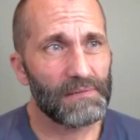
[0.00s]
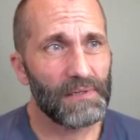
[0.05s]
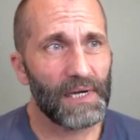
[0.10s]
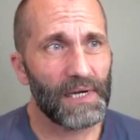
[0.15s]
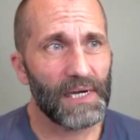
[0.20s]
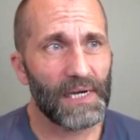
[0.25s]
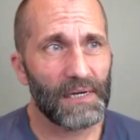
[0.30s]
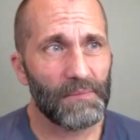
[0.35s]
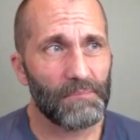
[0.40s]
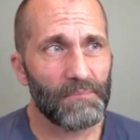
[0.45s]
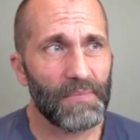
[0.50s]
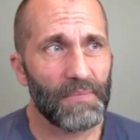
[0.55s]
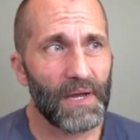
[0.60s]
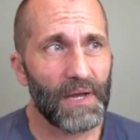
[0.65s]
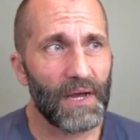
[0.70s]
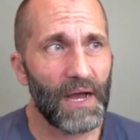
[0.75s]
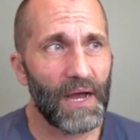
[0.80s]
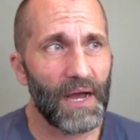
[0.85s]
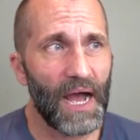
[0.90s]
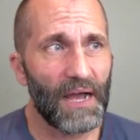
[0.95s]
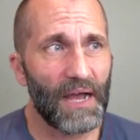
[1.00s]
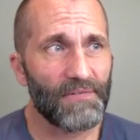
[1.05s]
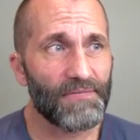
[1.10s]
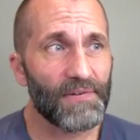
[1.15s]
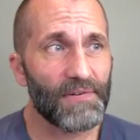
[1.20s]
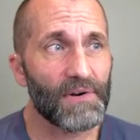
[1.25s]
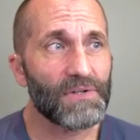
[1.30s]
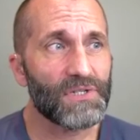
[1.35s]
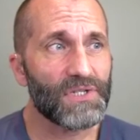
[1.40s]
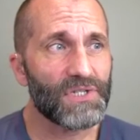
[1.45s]
I
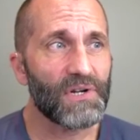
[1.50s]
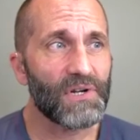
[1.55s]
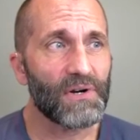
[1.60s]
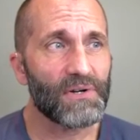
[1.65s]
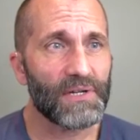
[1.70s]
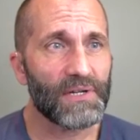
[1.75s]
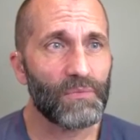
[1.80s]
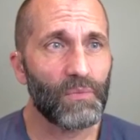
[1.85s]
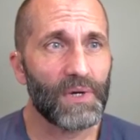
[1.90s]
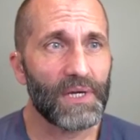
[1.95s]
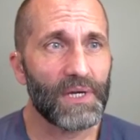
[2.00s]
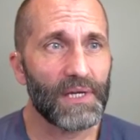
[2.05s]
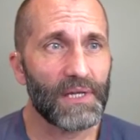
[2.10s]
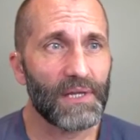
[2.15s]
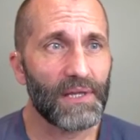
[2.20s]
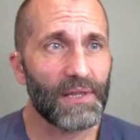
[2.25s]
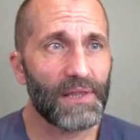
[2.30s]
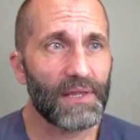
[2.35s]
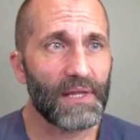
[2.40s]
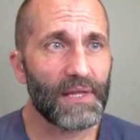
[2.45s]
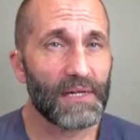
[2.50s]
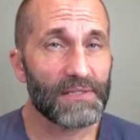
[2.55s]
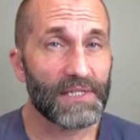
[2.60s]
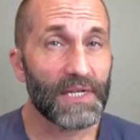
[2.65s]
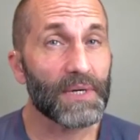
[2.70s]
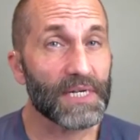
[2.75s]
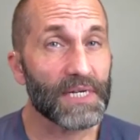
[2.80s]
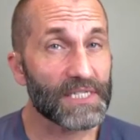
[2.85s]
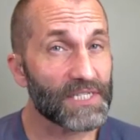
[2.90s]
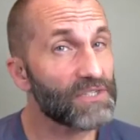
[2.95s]
first started with, I'll tell you
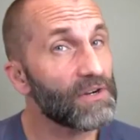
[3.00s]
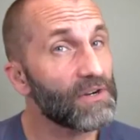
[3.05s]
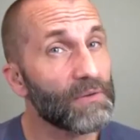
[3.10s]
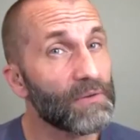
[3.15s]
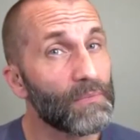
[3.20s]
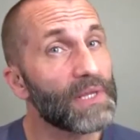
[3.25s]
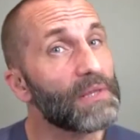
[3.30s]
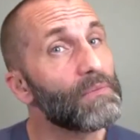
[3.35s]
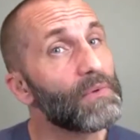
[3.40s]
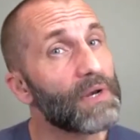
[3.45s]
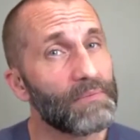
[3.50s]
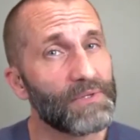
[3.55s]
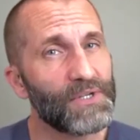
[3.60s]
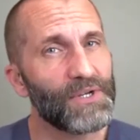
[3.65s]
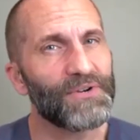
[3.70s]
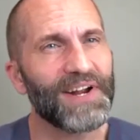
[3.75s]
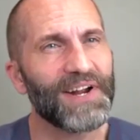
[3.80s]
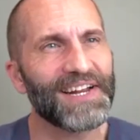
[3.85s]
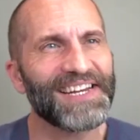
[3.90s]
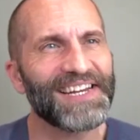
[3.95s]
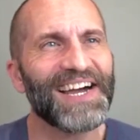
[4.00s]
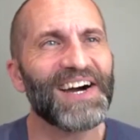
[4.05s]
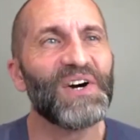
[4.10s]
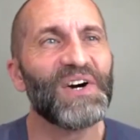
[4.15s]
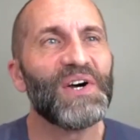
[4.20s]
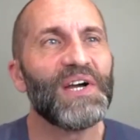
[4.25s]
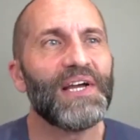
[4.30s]
what I started with and what I'm doing right now.